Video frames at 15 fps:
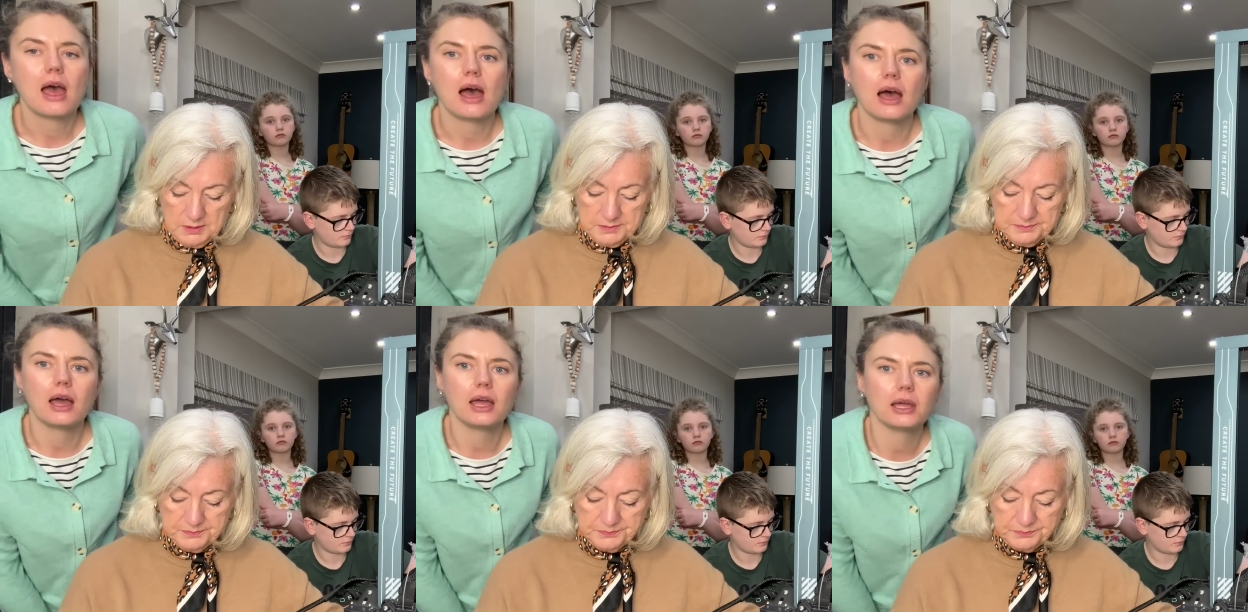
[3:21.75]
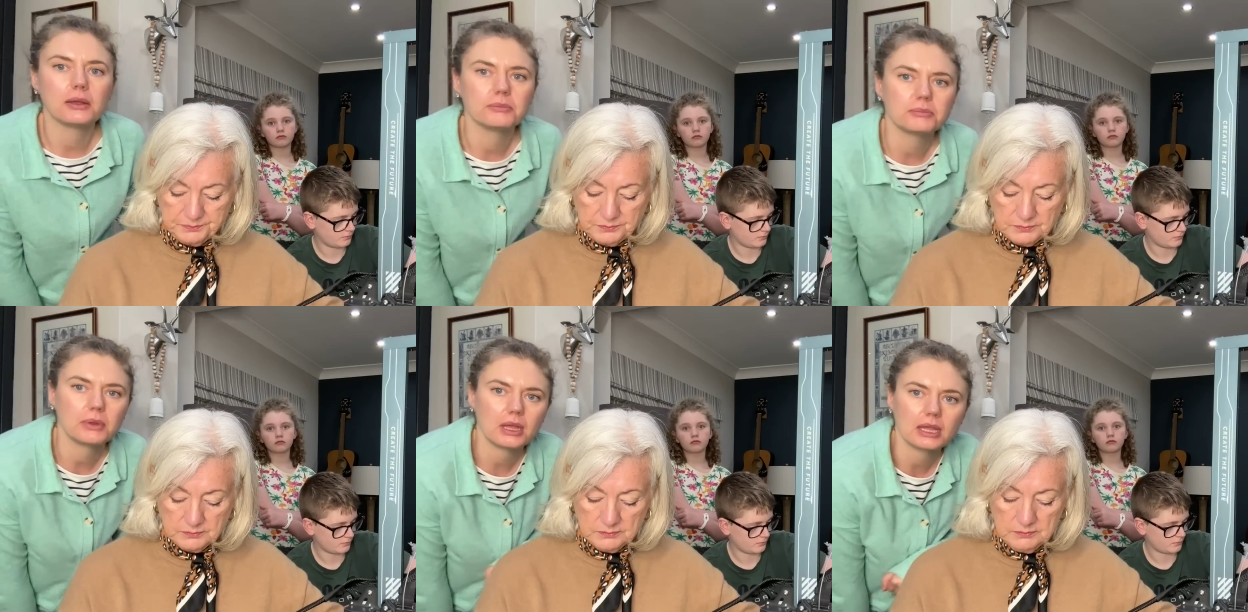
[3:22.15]

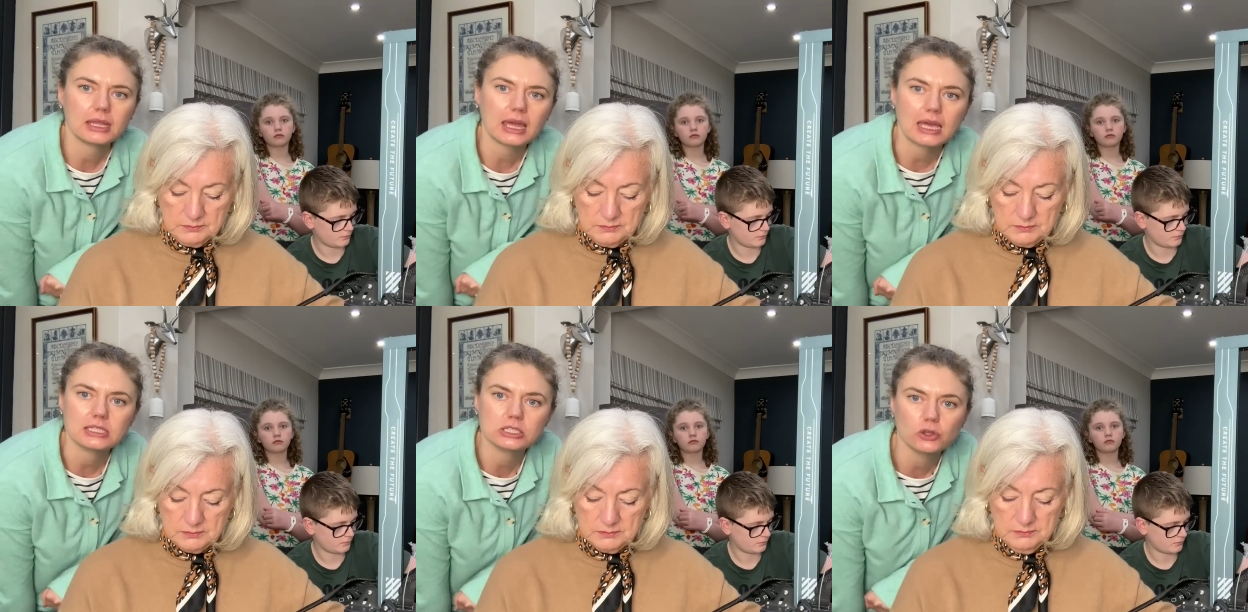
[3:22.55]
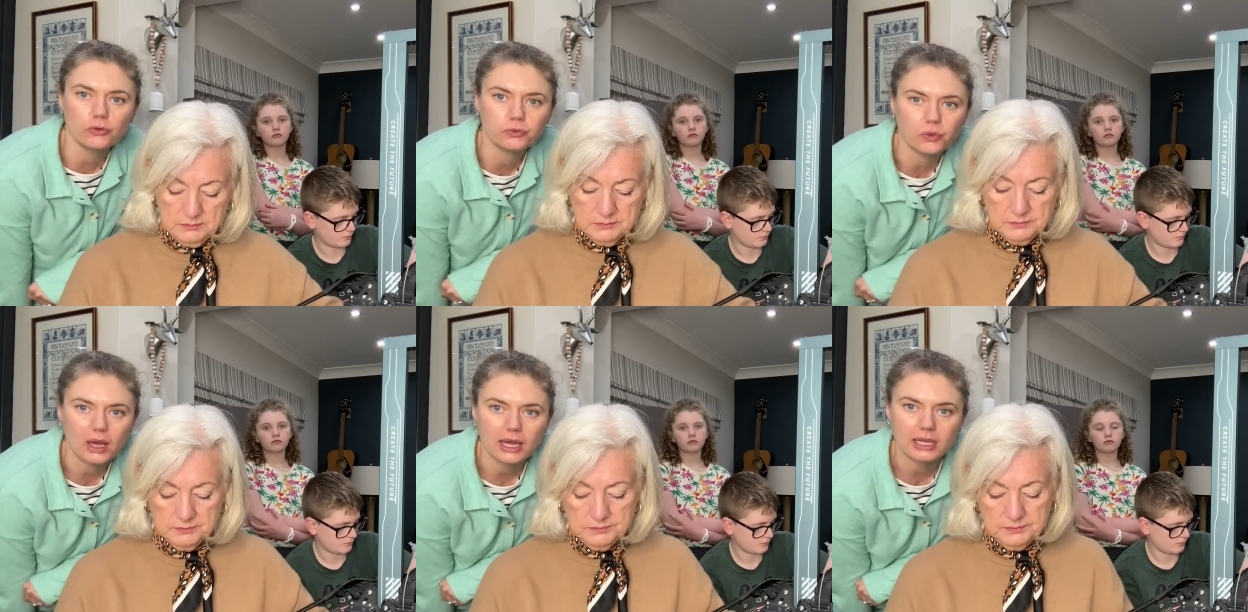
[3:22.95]
Speaker 1: um, get
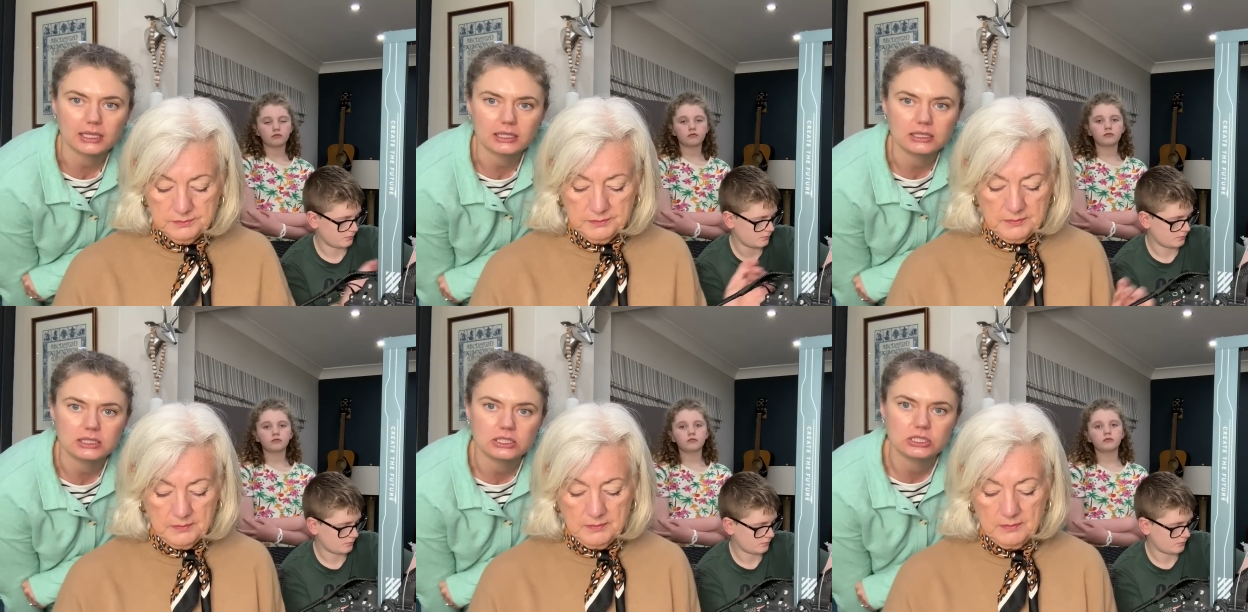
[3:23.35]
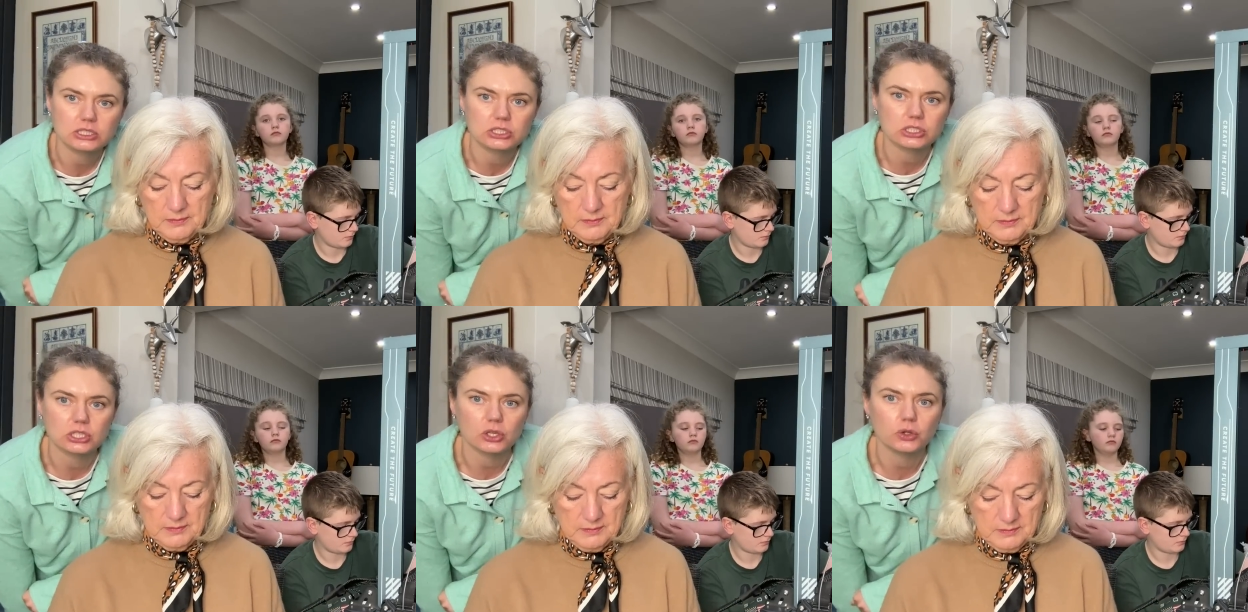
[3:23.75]
software
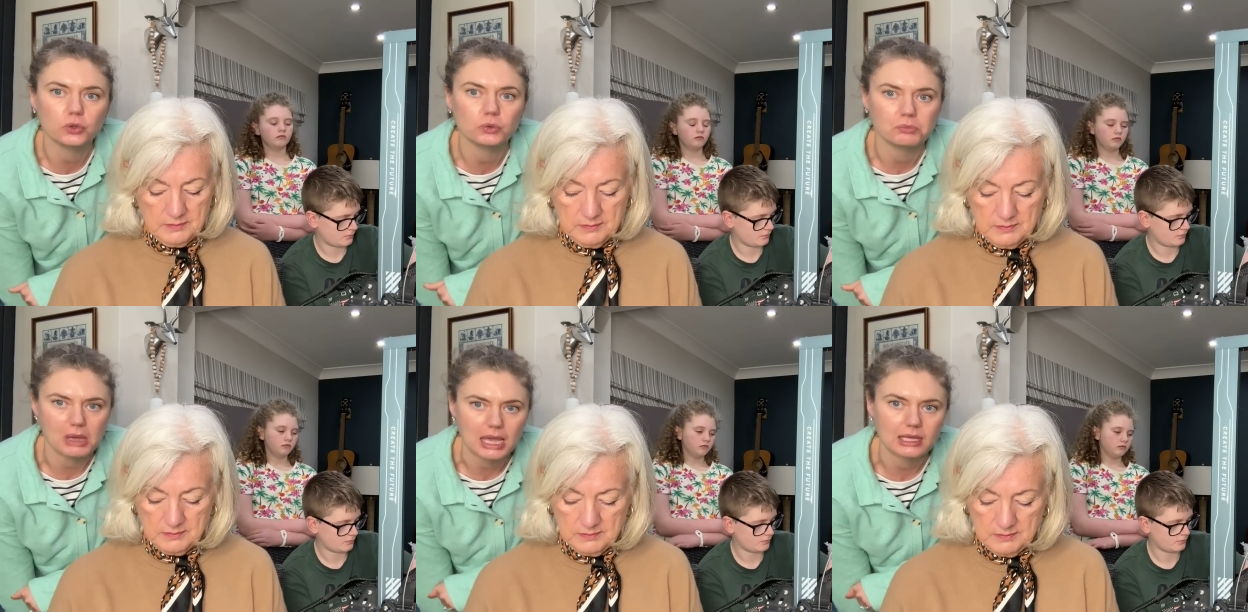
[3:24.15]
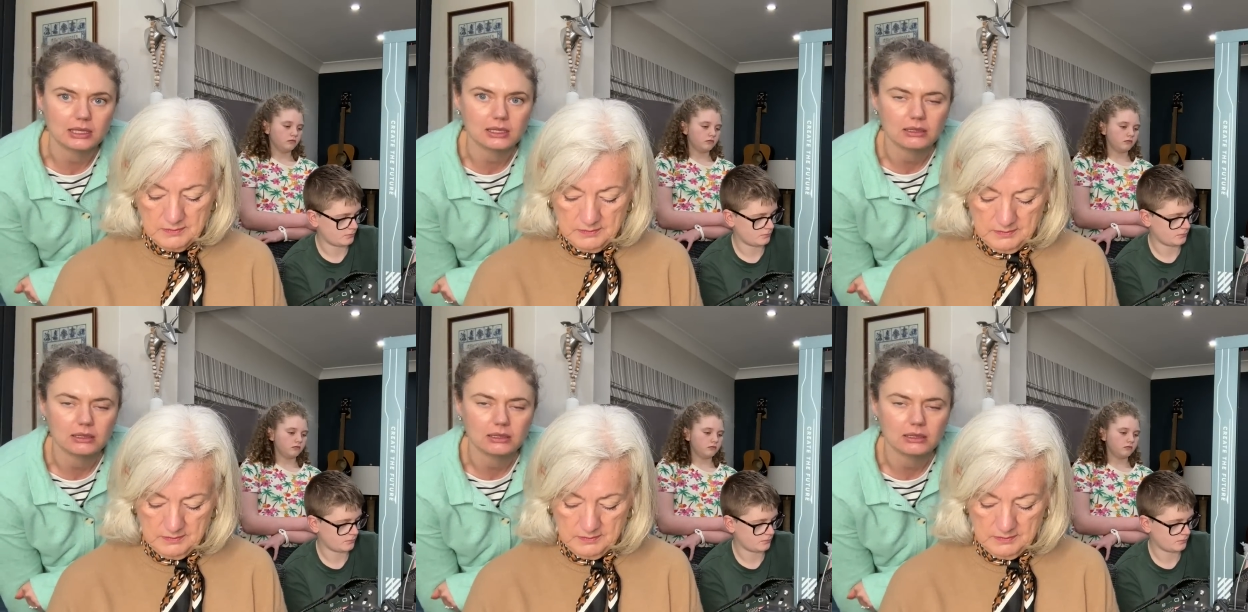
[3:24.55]
to make,